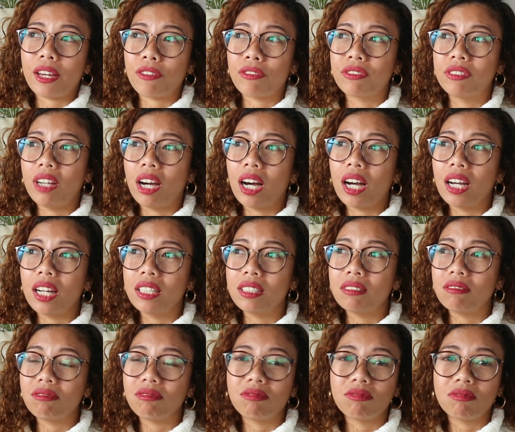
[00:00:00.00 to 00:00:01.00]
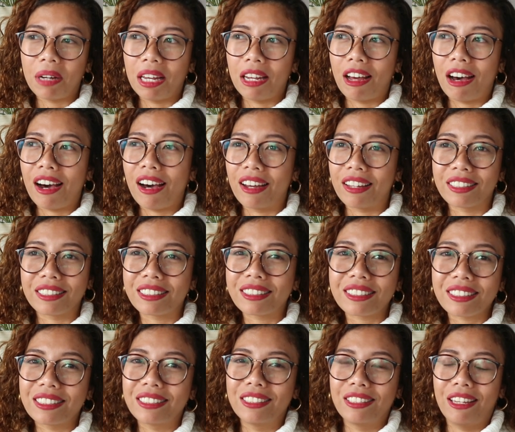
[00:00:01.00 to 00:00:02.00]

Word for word: i've done a lot